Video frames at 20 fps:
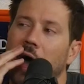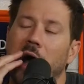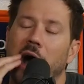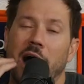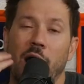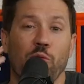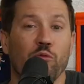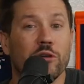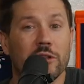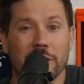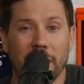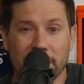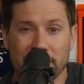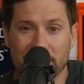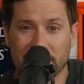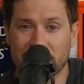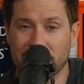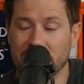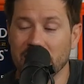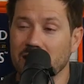I would like
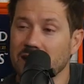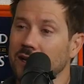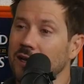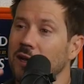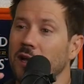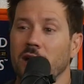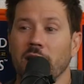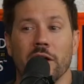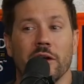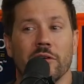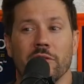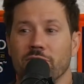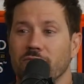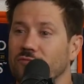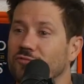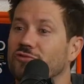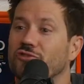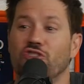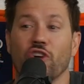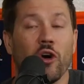to see
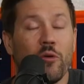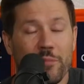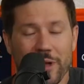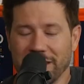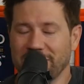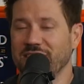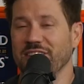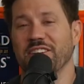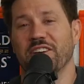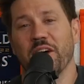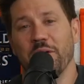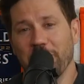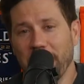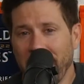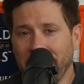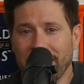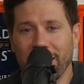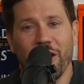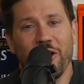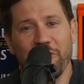Joe Mixon come
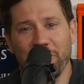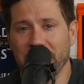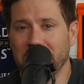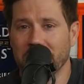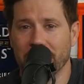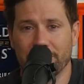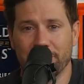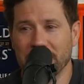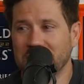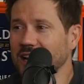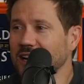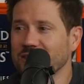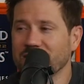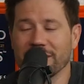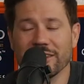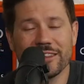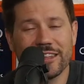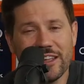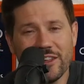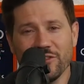back healthy, but that's
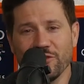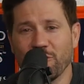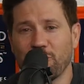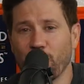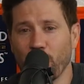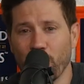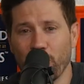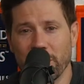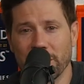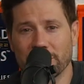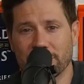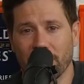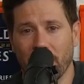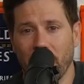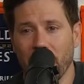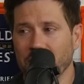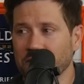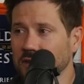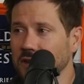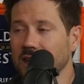at least 4 weeks
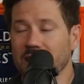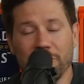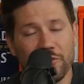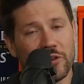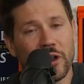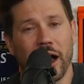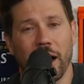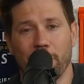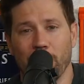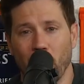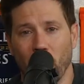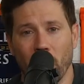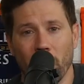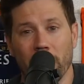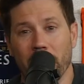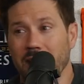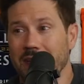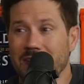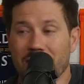off, if not more,